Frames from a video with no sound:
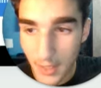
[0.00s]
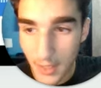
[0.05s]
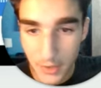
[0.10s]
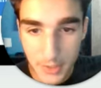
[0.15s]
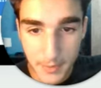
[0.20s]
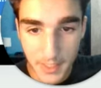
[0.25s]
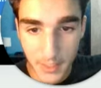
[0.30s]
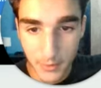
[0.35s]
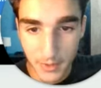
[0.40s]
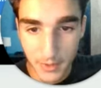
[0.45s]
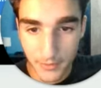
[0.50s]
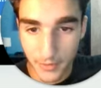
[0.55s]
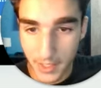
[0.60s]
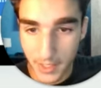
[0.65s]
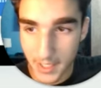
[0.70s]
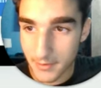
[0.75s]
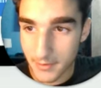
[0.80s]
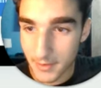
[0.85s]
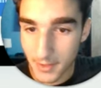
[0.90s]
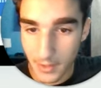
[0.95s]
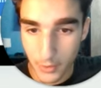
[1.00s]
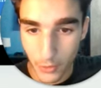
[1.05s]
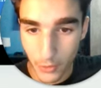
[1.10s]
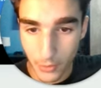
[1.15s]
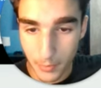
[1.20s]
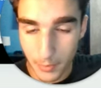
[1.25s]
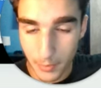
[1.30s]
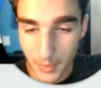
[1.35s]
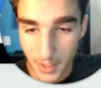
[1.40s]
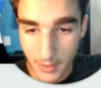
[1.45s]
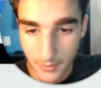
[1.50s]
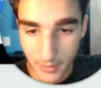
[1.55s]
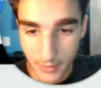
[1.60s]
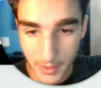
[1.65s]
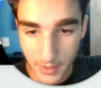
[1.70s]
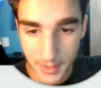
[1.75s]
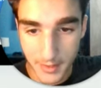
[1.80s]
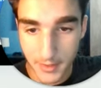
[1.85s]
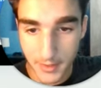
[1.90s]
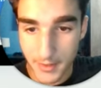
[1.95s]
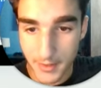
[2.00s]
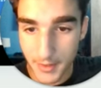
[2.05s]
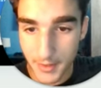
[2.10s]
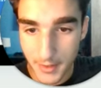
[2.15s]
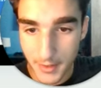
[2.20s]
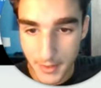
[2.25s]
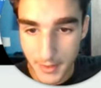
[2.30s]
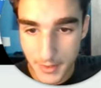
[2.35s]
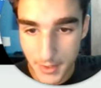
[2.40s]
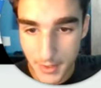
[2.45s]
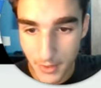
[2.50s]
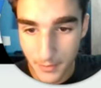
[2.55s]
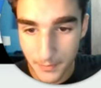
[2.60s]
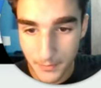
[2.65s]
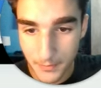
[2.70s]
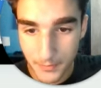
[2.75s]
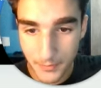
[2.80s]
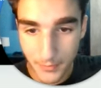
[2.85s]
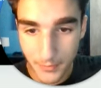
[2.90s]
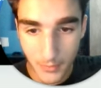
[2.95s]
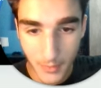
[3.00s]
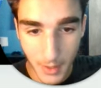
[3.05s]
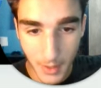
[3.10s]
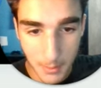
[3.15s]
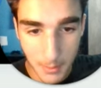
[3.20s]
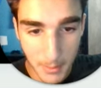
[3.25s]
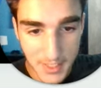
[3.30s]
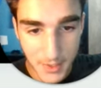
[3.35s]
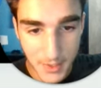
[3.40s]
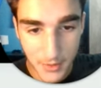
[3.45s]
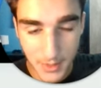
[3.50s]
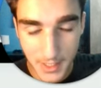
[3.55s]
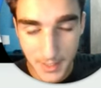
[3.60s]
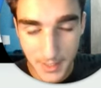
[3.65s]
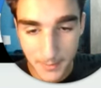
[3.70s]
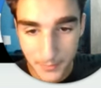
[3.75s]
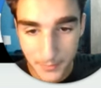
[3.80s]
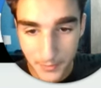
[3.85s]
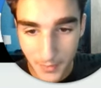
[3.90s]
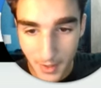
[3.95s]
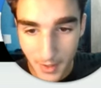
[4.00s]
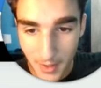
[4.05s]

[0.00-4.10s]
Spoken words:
I'll explain it with fucking loom thing. So basically,